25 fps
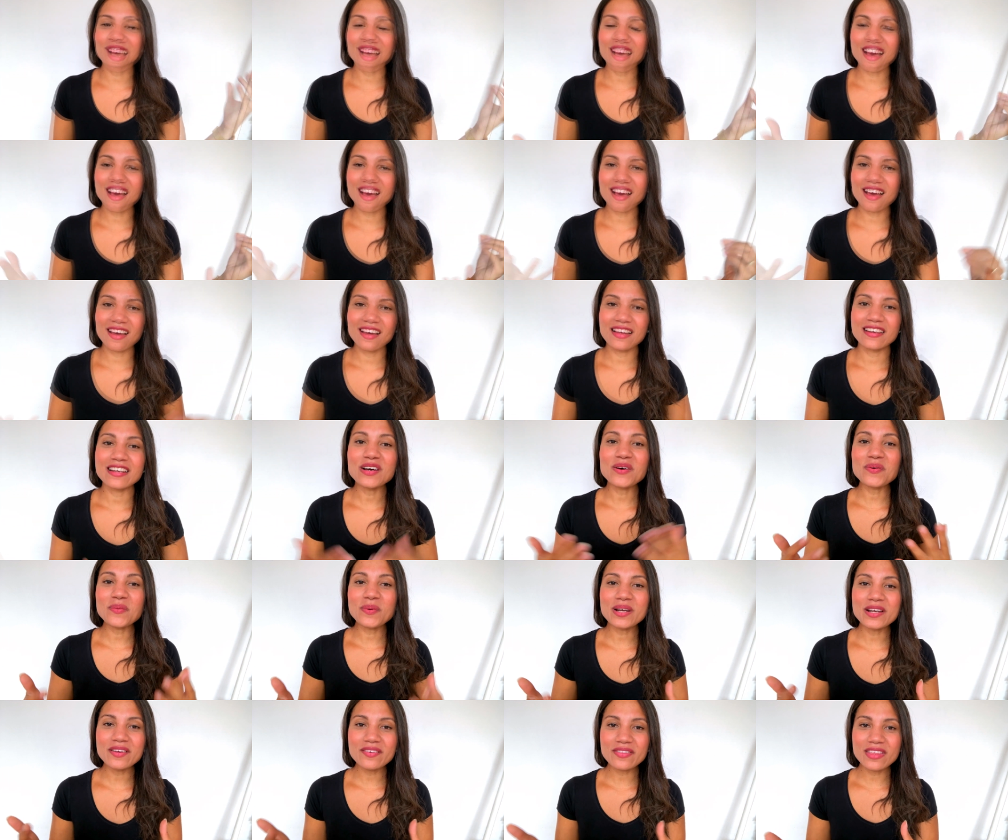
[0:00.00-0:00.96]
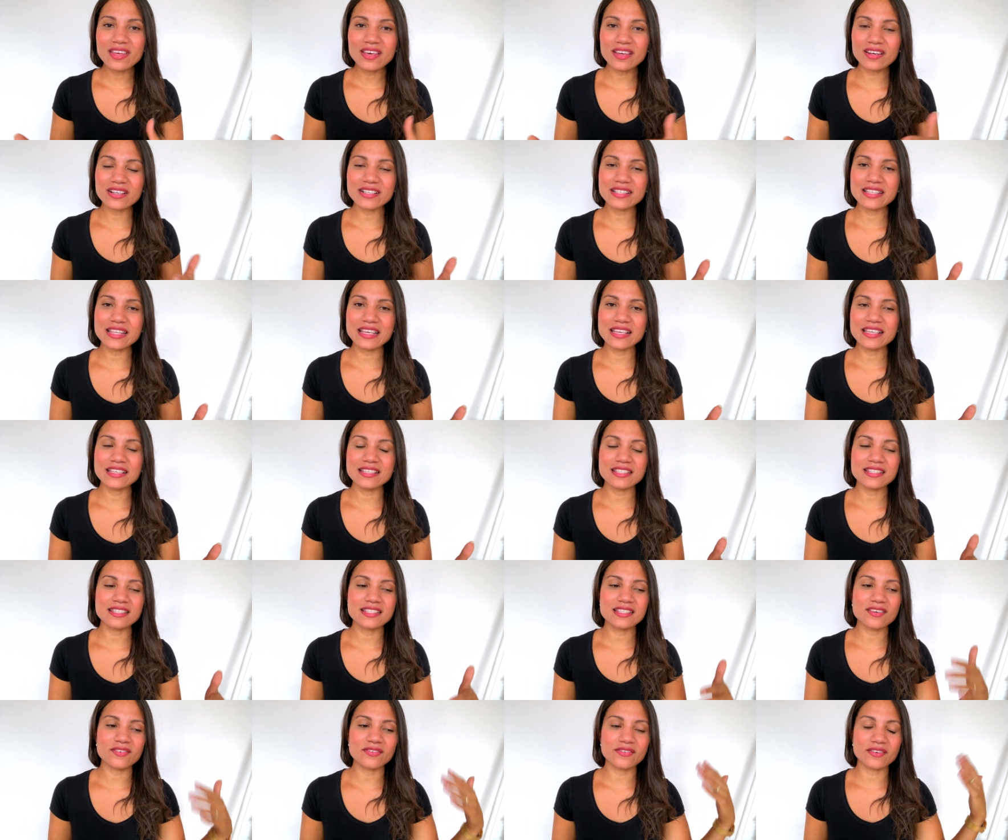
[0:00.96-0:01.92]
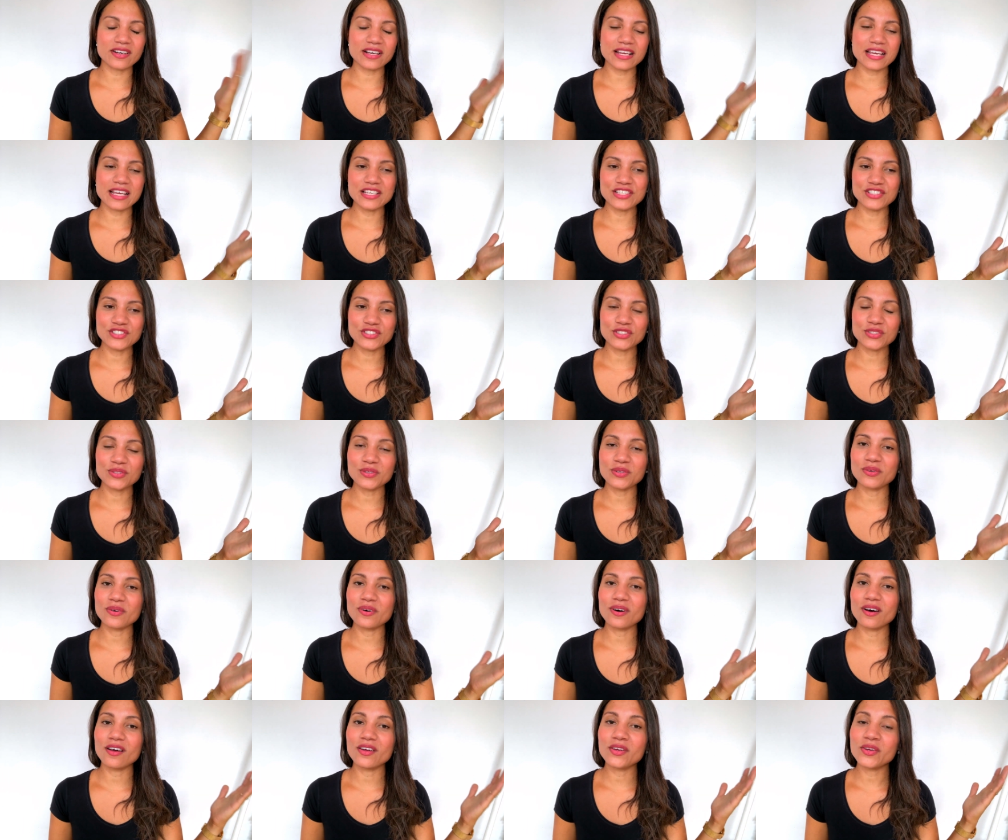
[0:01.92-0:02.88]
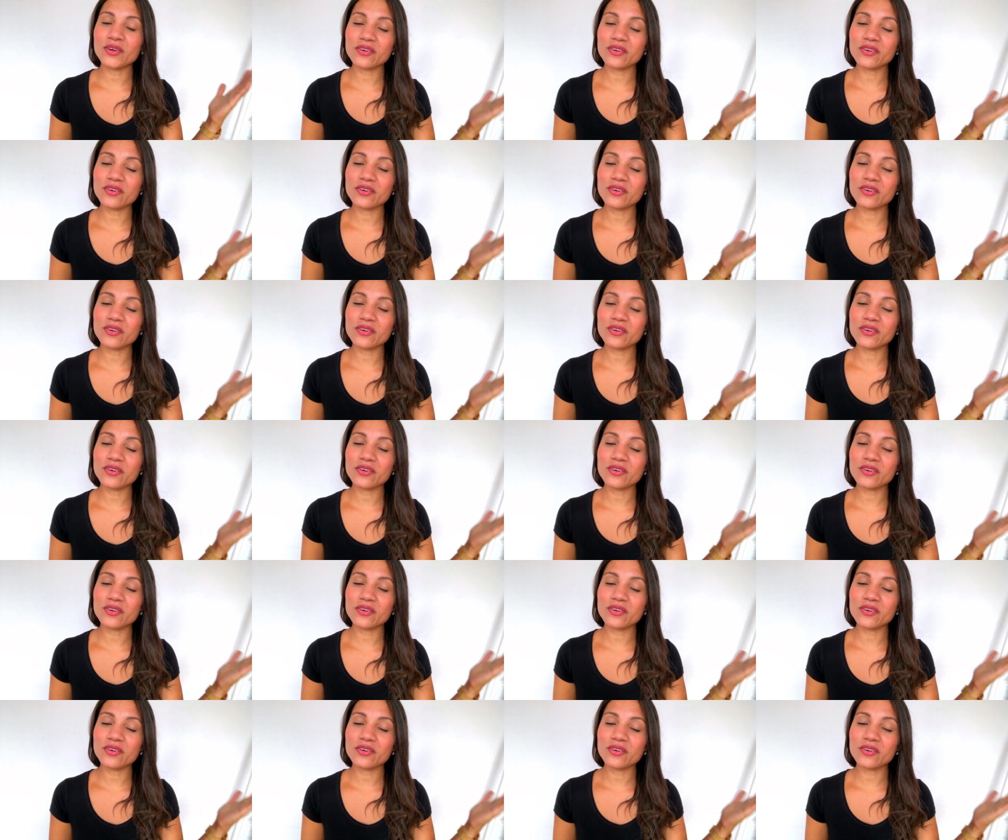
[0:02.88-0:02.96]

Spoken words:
Now one of the other things of Archangel